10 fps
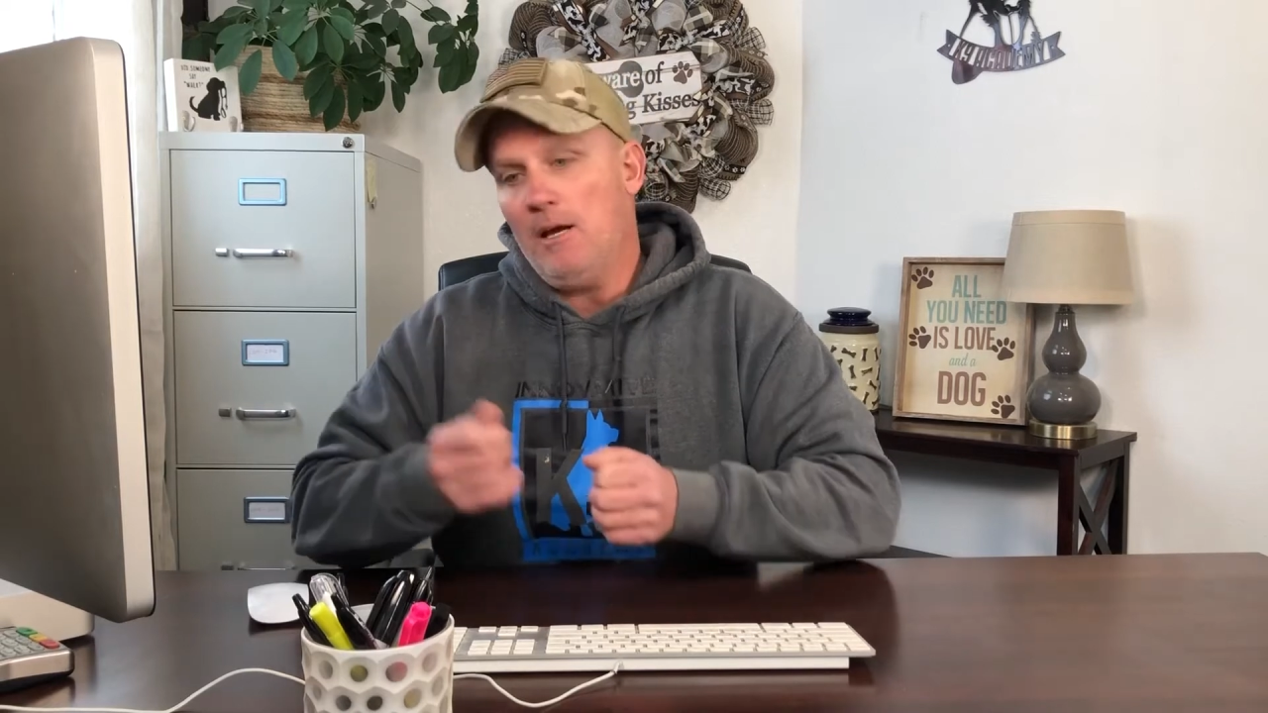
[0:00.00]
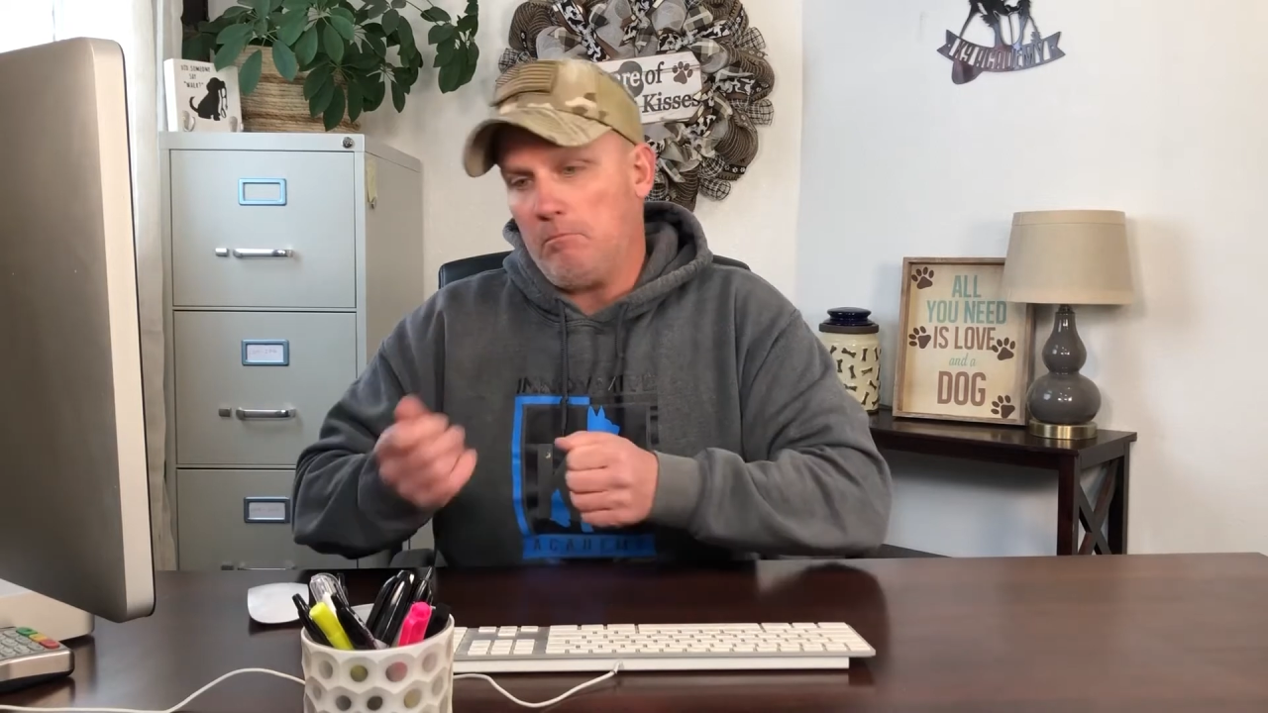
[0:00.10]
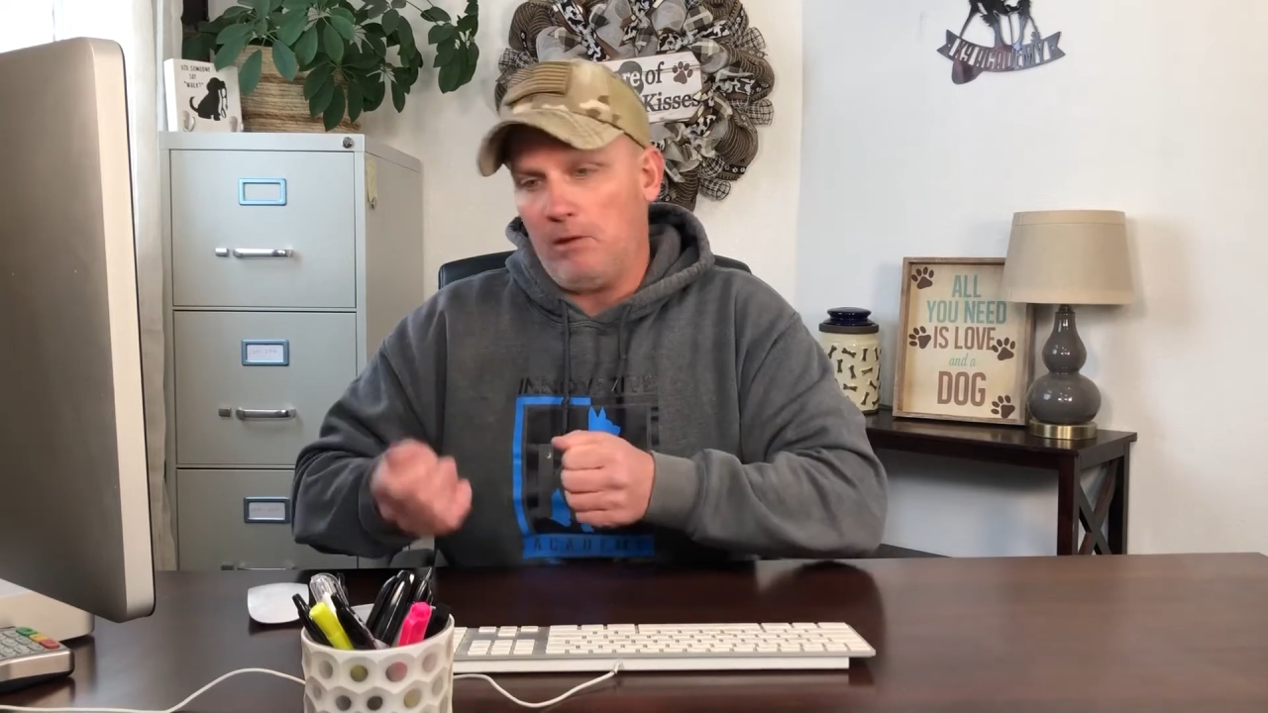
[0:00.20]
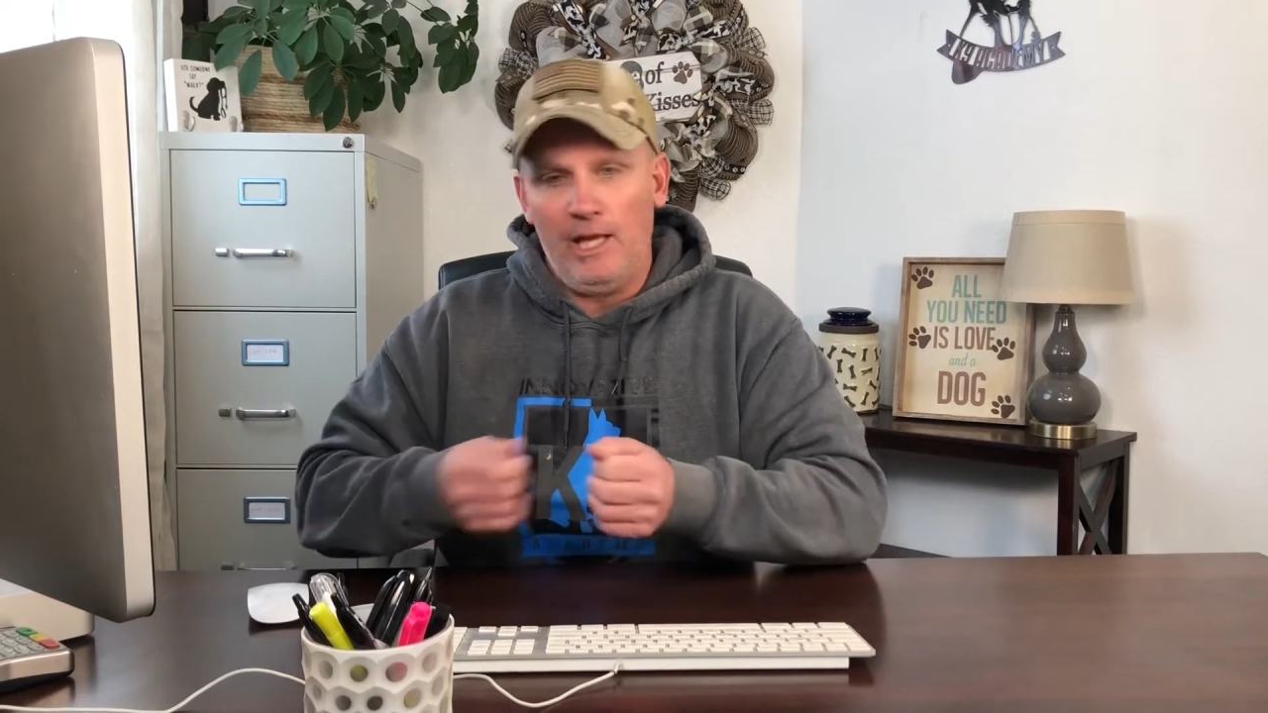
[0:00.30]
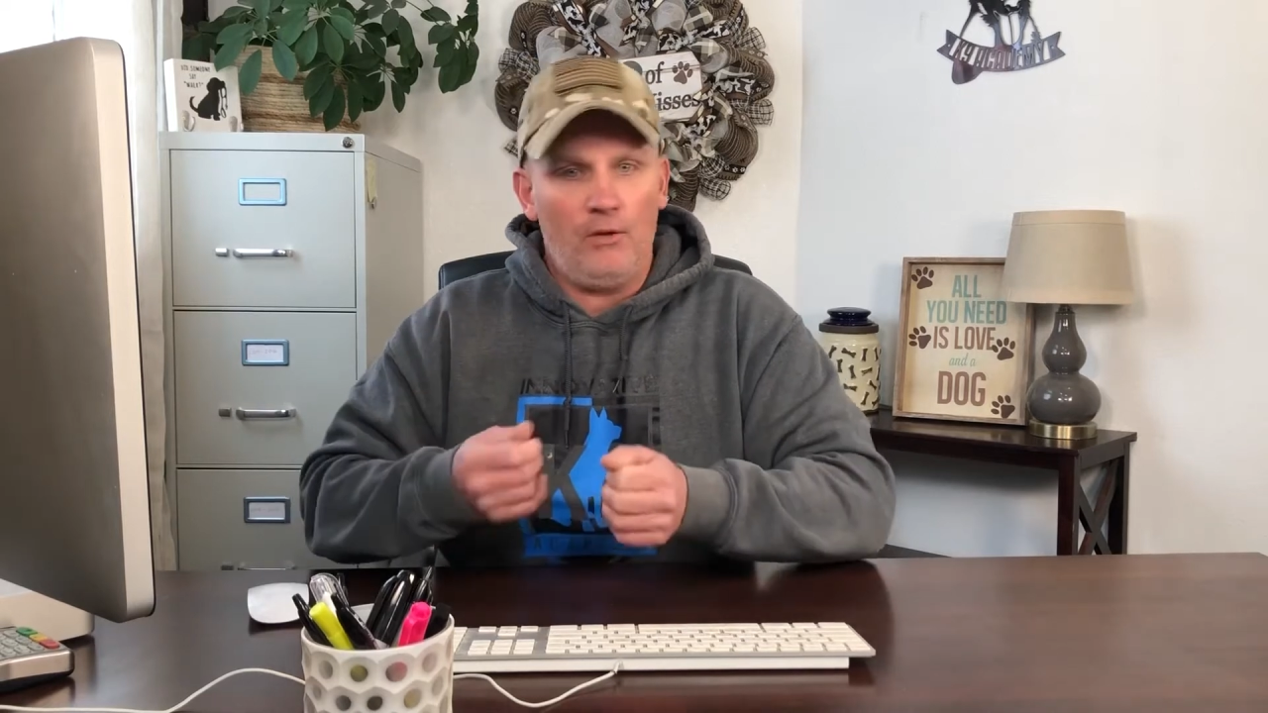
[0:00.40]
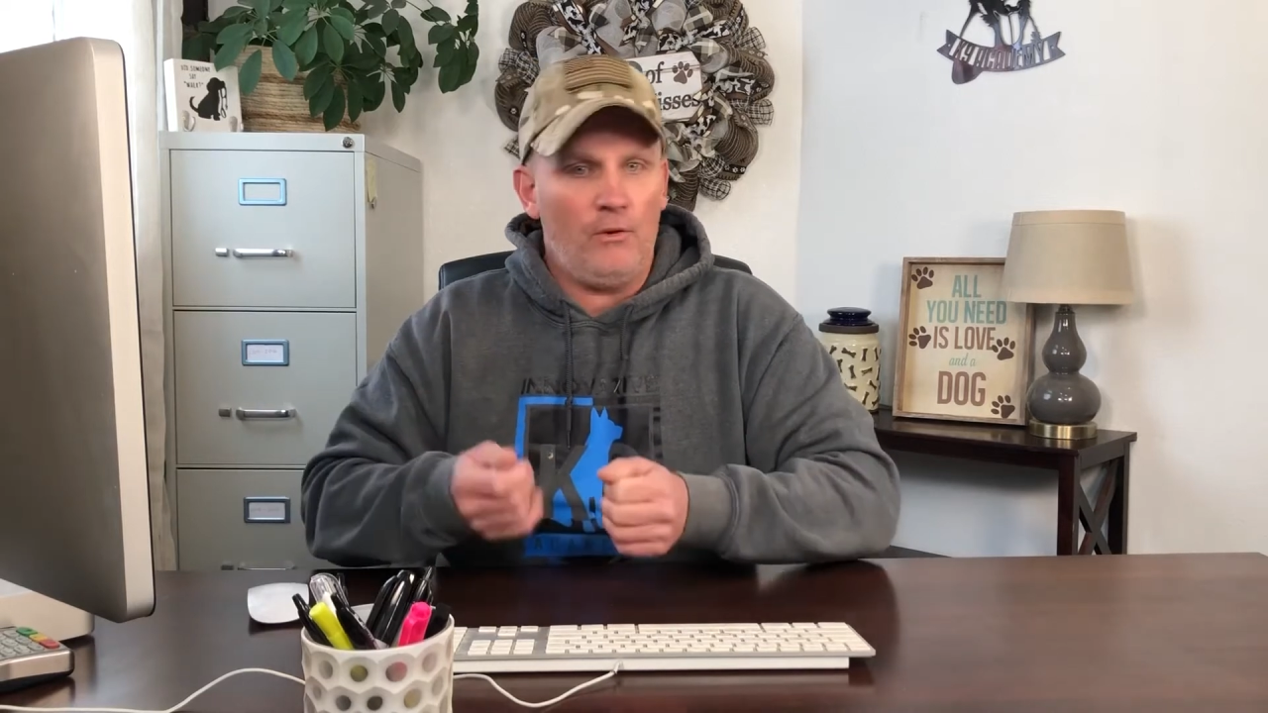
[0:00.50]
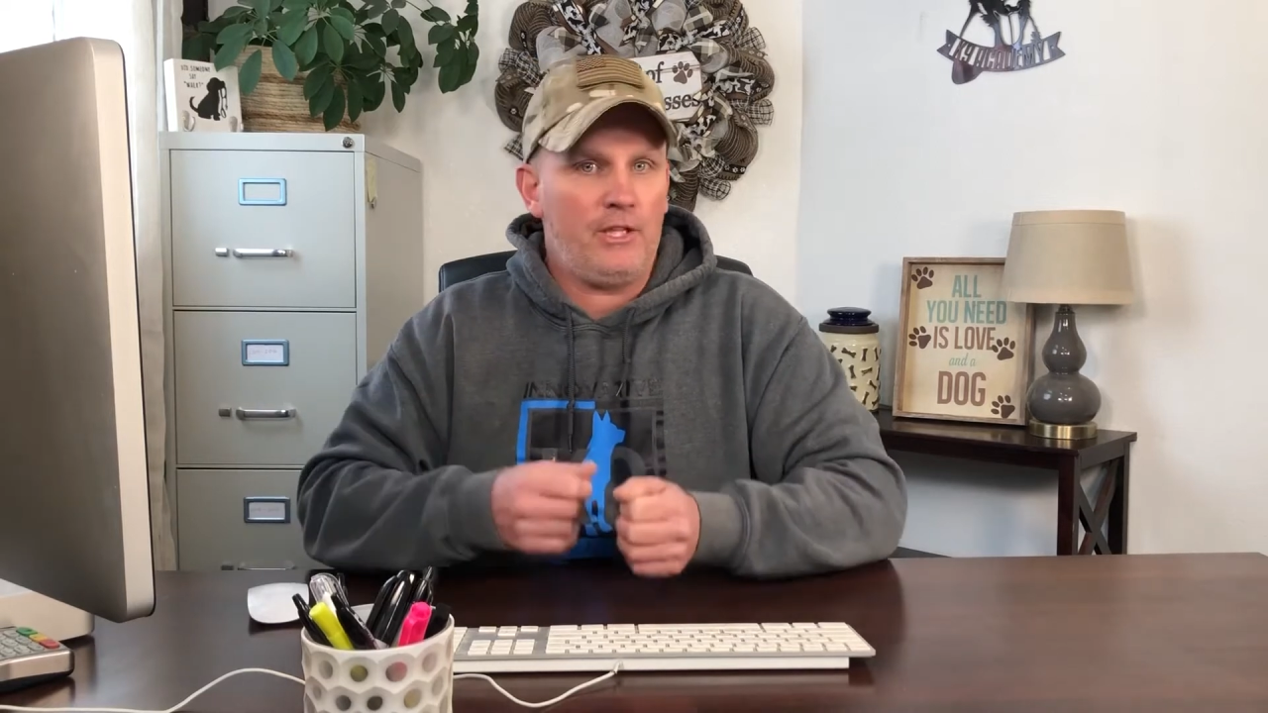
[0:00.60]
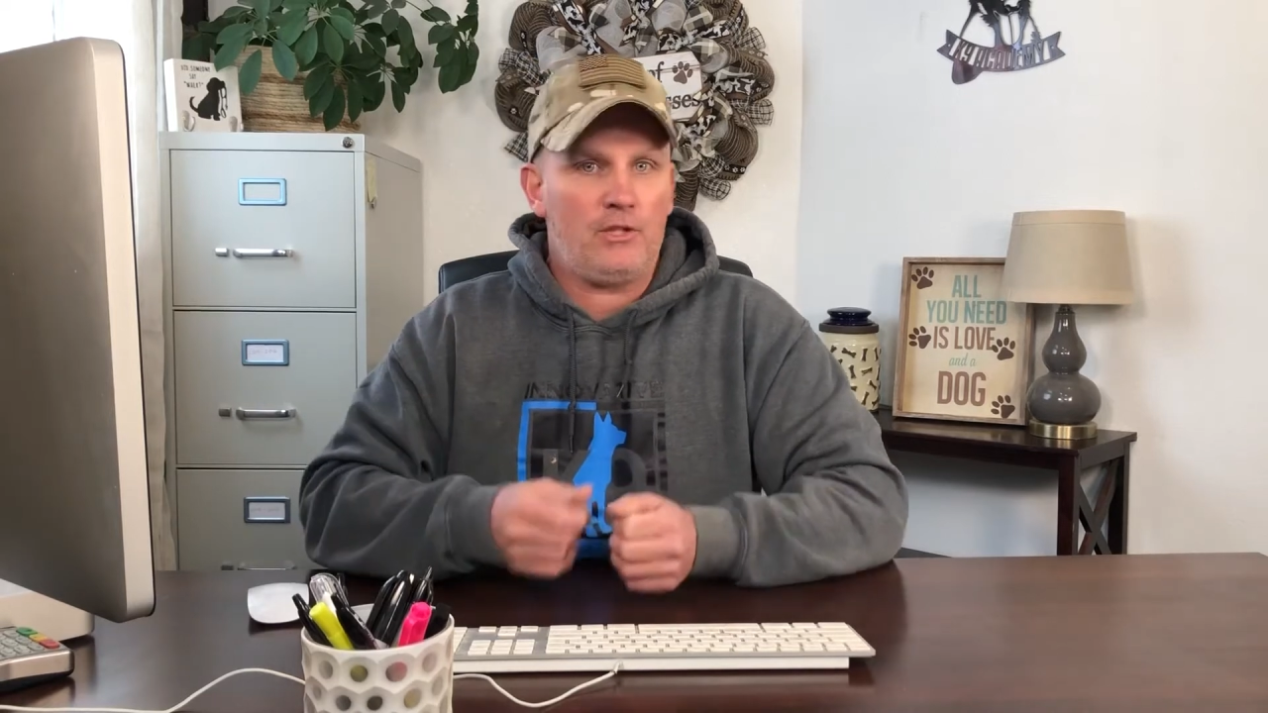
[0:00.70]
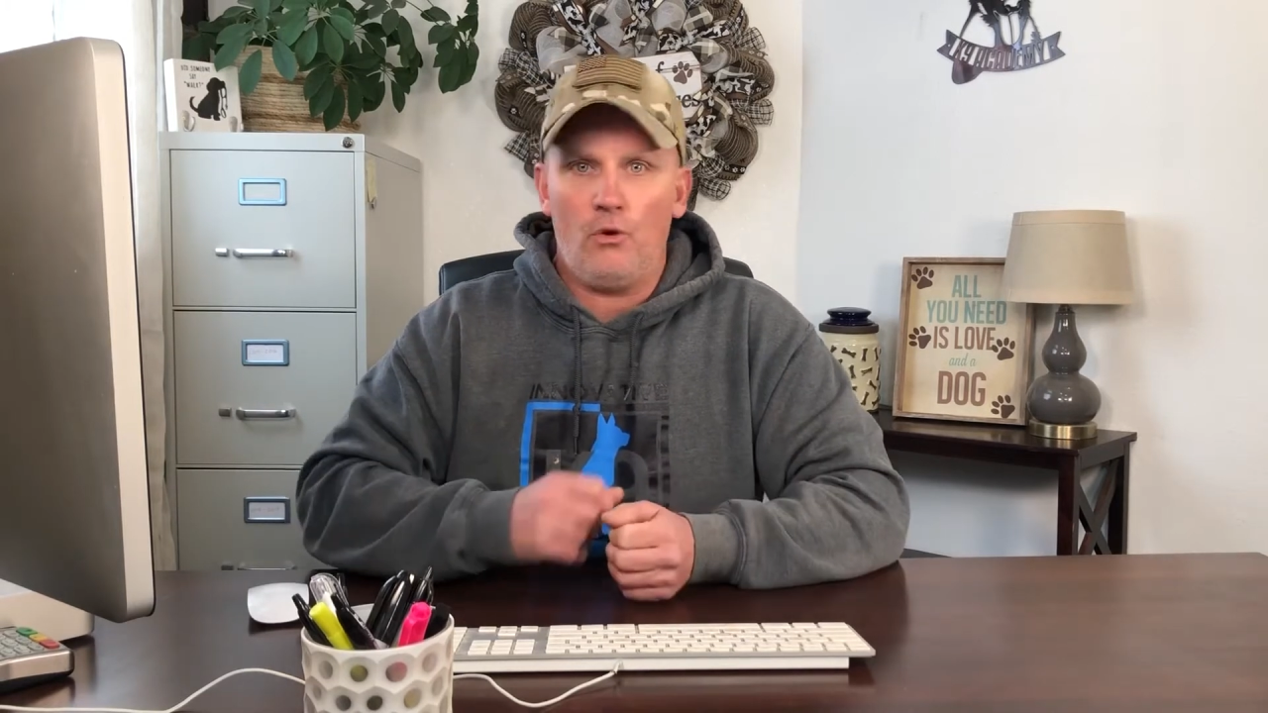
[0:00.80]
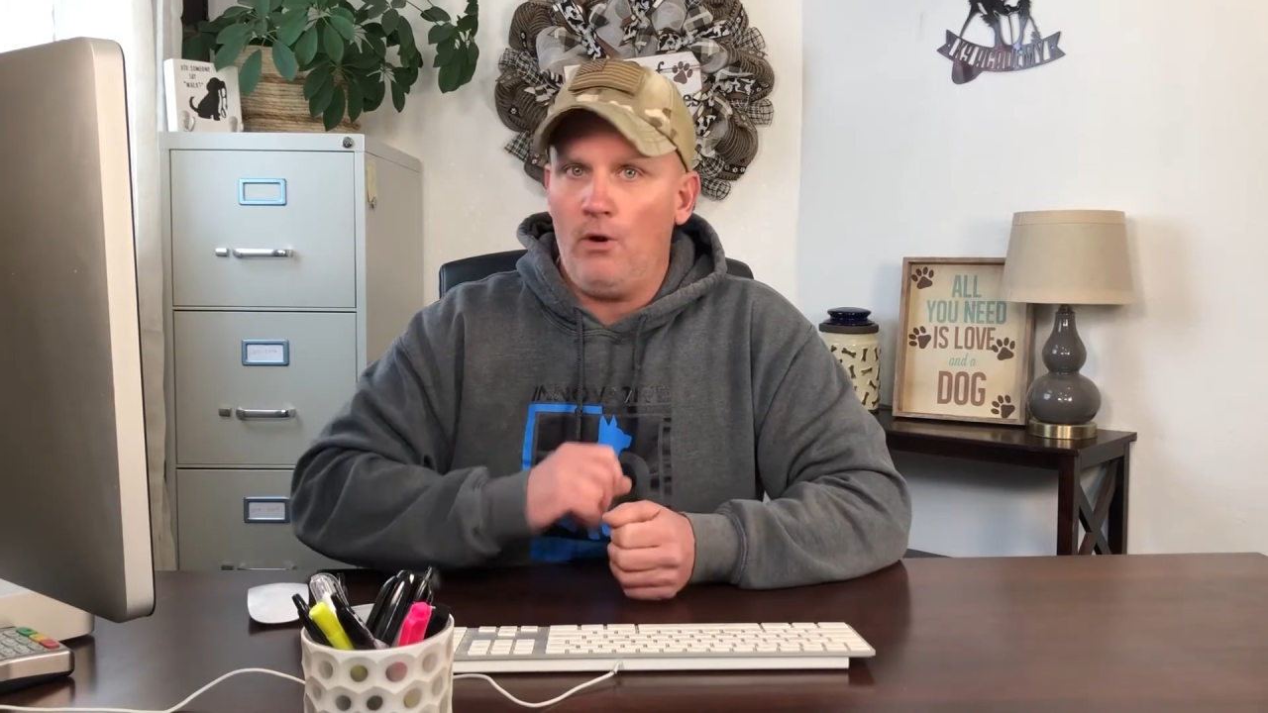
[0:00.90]
playing with a
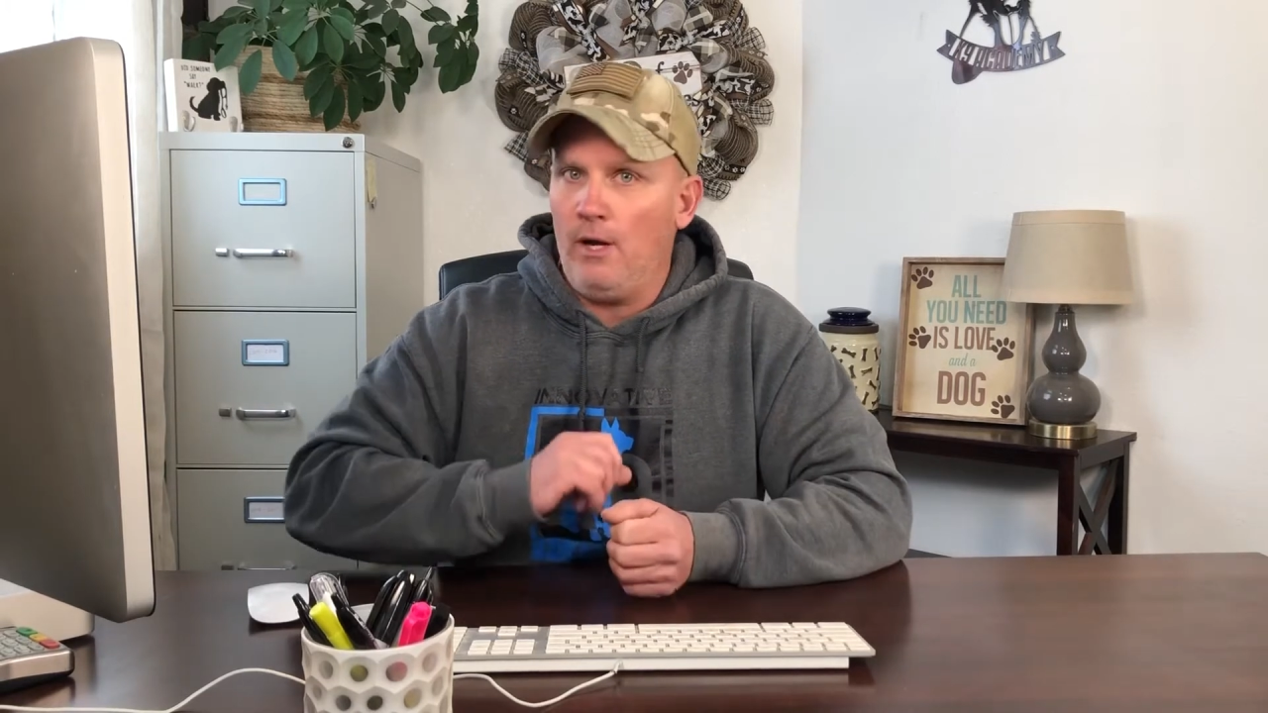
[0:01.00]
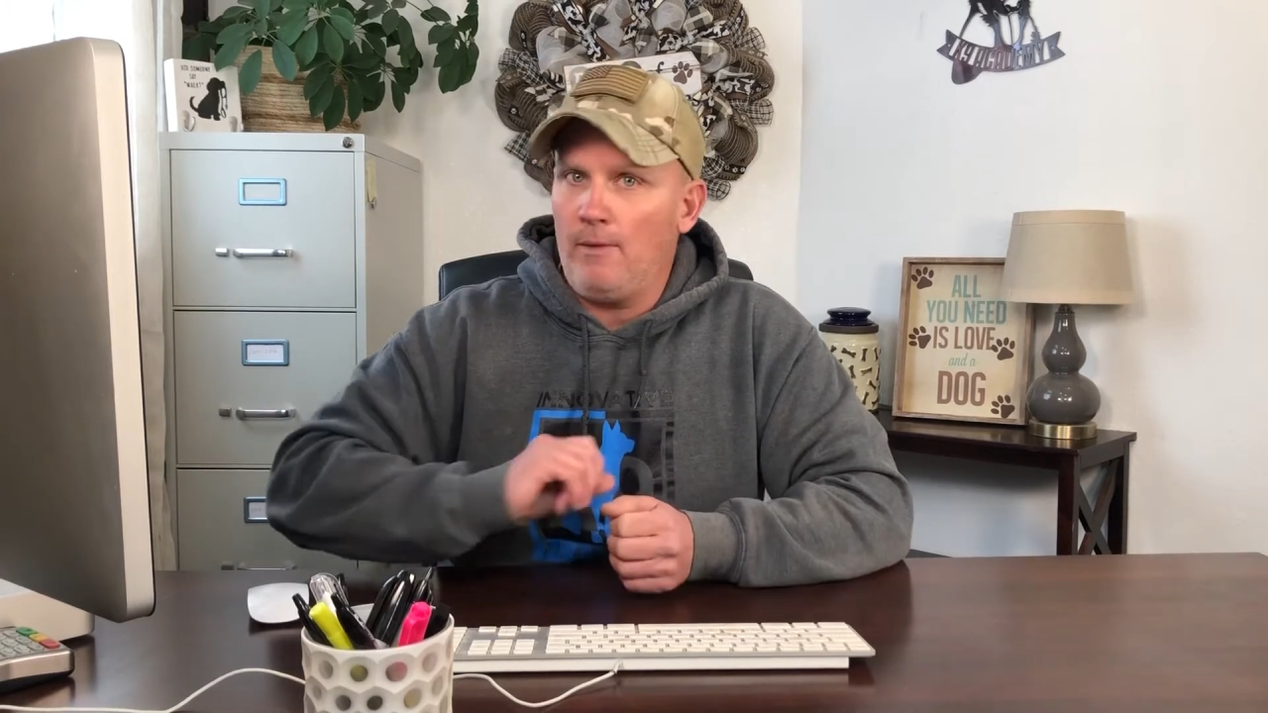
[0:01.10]
toy,